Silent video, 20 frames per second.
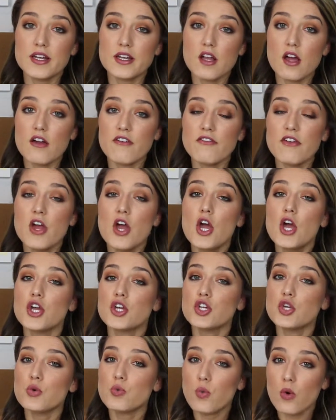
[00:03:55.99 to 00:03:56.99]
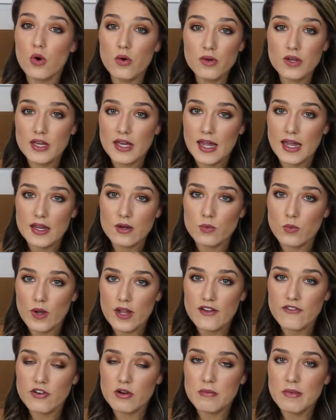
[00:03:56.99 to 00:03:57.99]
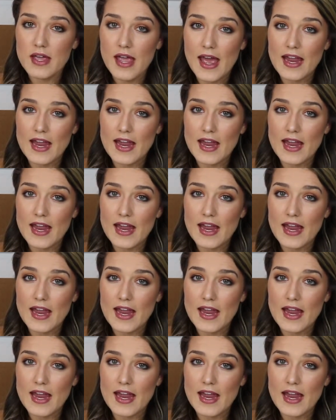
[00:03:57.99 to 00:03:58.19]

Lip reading: enough, you won't gain weight from it.